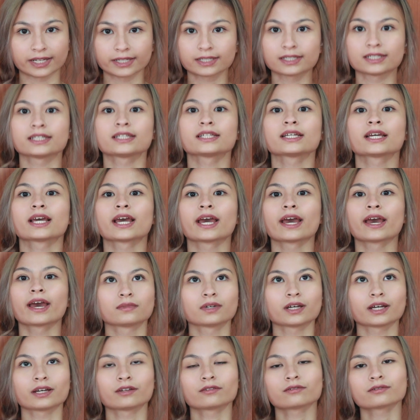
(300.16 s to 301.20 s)
lately.
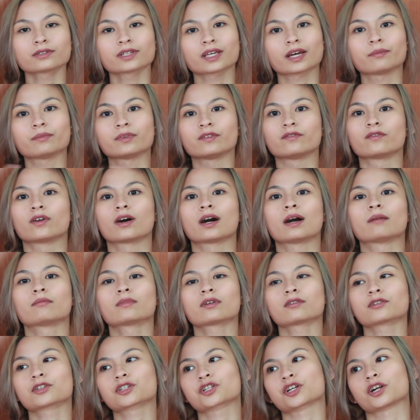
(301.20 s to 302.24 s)
And don't get me wrong, I'm
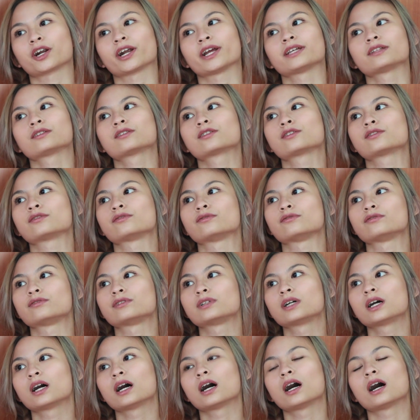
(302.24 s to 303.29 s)
not trying to
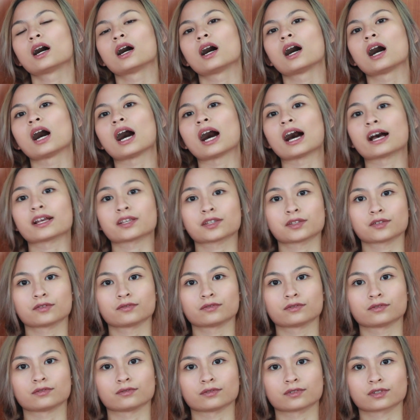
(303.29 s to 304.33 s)
ask you
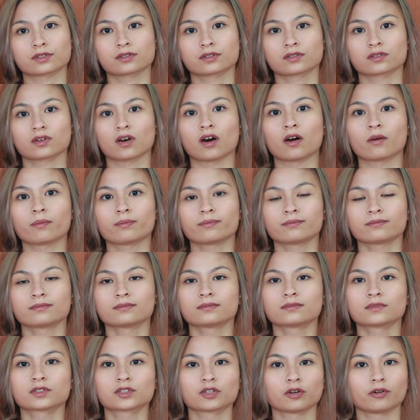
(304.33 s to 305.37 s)
to stop
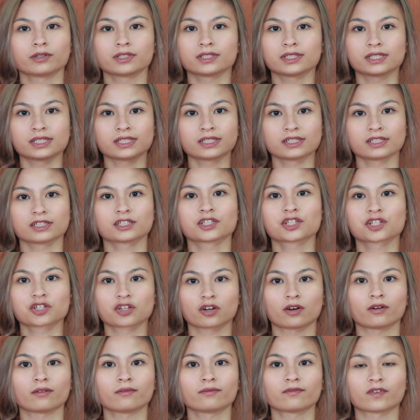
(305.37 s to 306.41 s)
totally
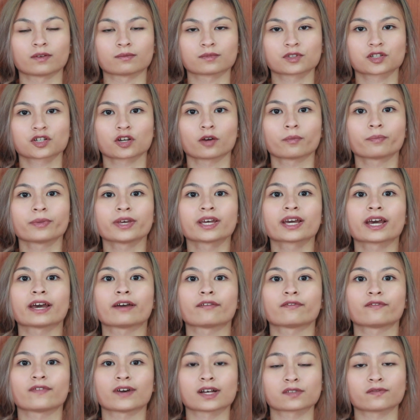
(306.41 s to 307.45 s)
shock from shopping at
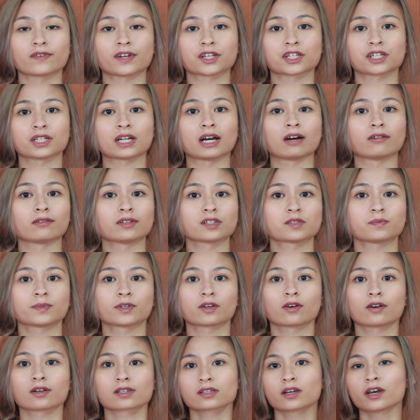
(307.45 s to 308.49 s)
fast fashion outlets,
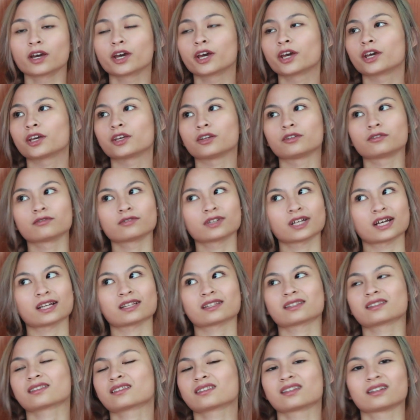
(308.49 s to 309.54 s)
because you know
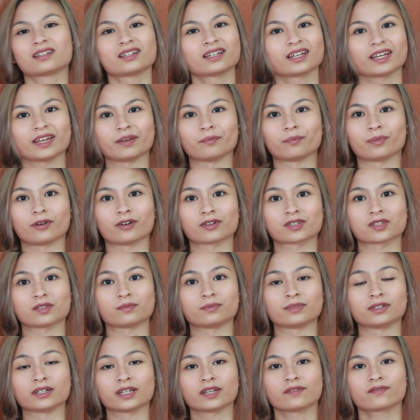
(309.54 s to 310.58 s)
that's
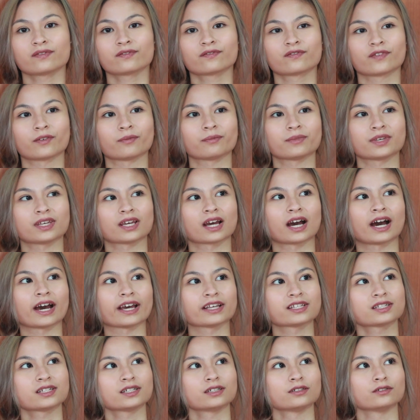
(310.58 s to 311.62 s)
impossible. Even for me, I
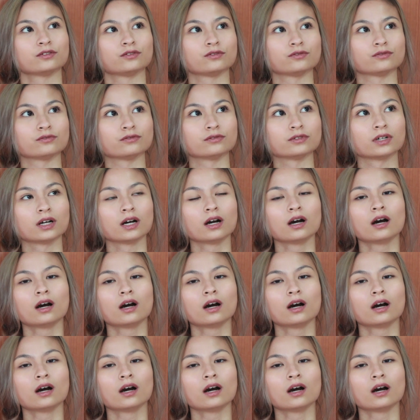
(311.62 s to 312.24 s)
still do